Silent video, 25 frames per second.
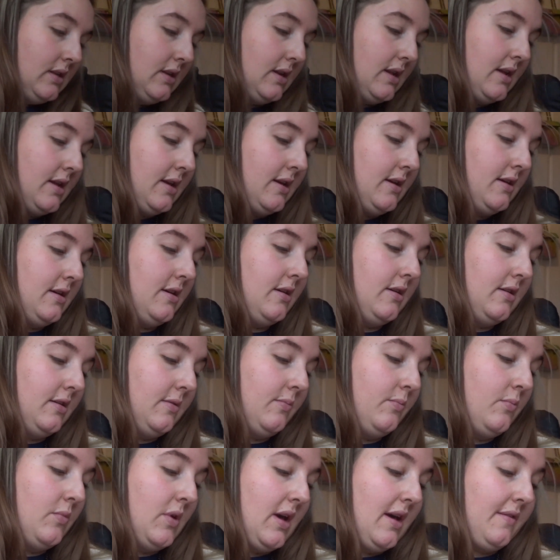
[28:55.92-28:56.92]

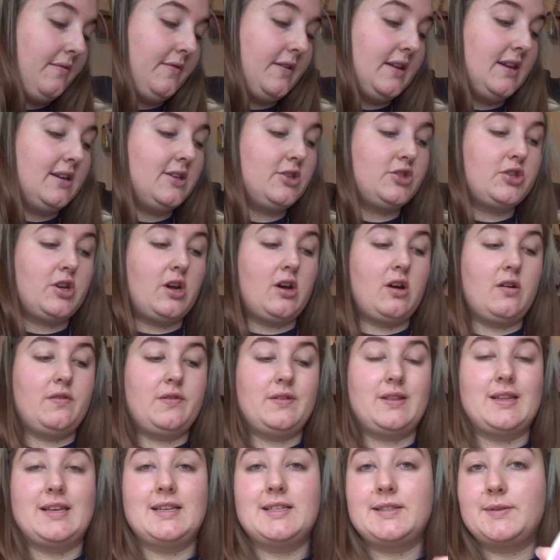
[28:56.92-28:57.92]
I finished off
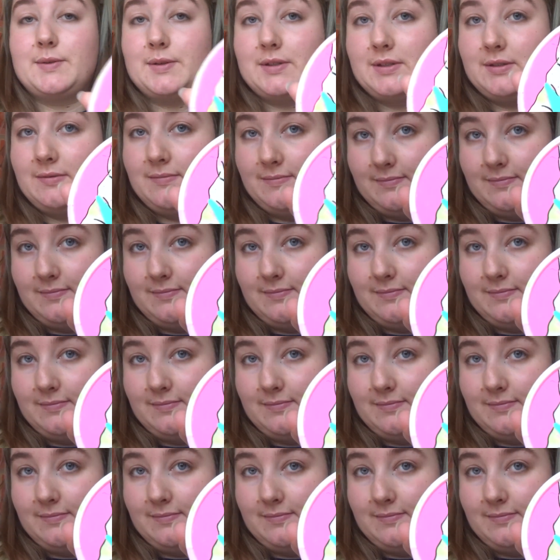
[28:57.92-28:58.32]
this one.